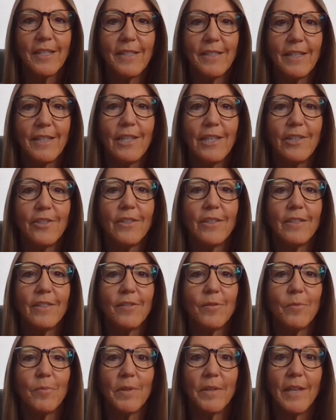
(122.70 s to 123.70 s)

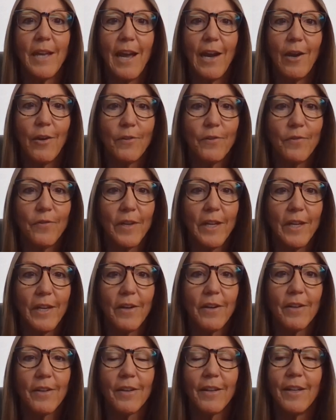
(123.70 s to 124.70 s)
sensations without
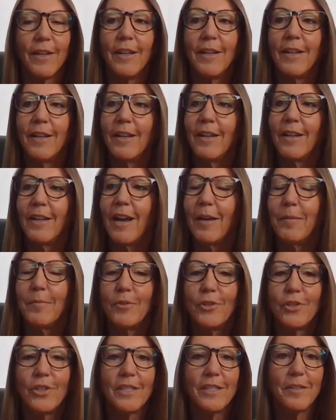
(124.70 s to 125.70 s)
fear. I'm
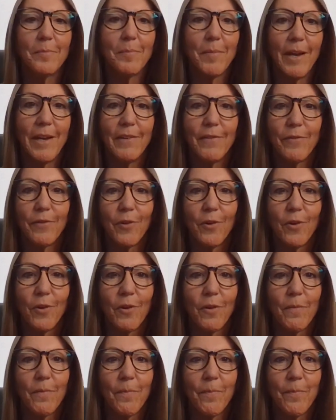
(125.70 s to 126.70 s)
just
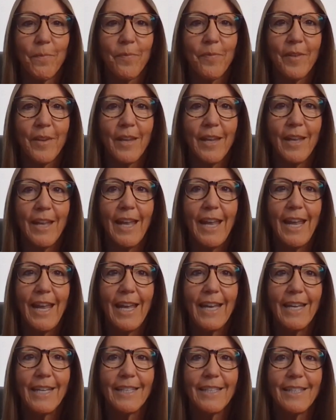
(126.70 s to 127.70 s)
mindful,
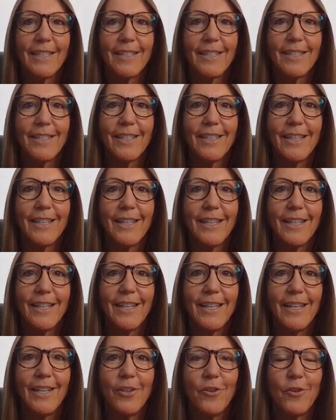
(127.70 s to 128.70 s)
and
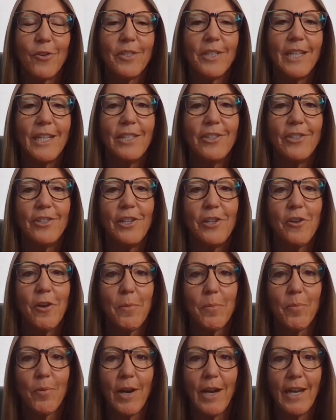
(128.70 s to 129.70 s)
you're teaching
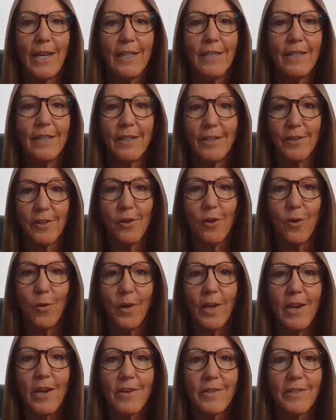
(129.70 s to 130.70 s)
your brain. The
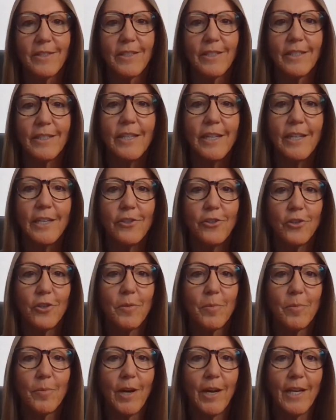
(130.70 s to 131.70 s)
goal here is to teach
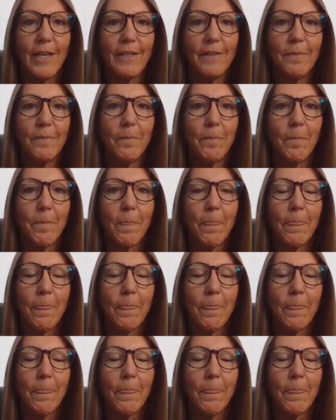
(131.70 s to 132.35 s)
your brain